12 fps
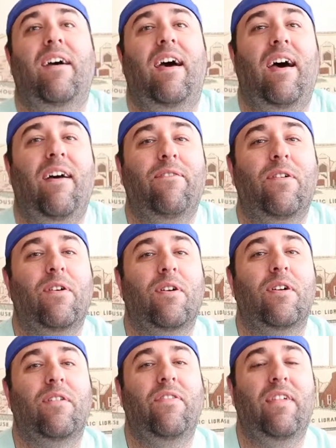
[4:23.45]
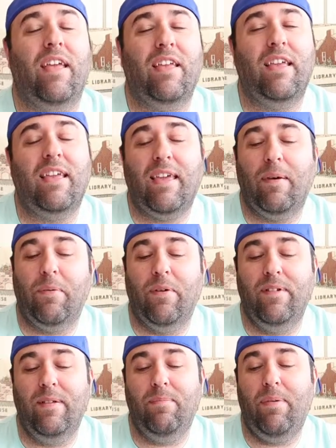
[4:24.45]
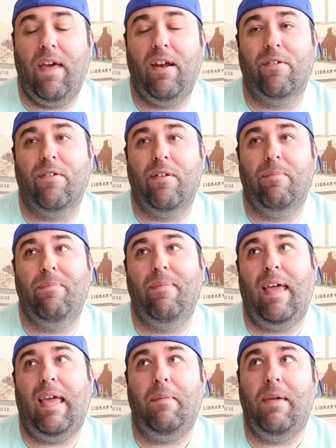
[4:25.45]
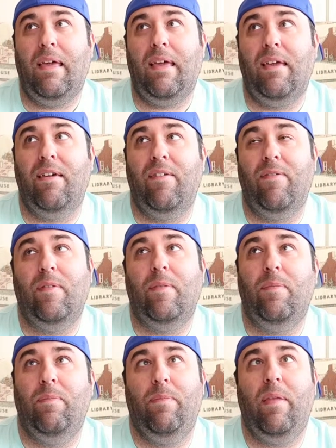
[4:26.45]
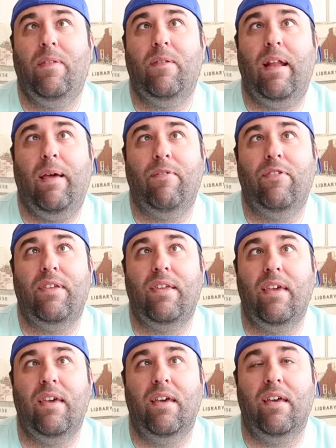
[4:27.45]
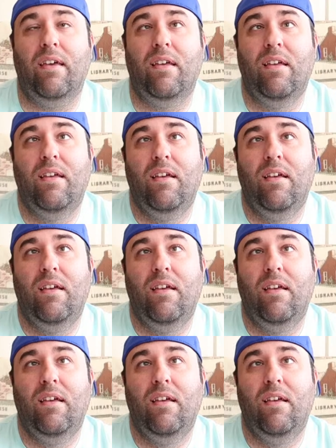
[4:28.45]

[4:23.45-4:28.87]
I've heard that you can get protein powder, maybe. It depends on how much you get.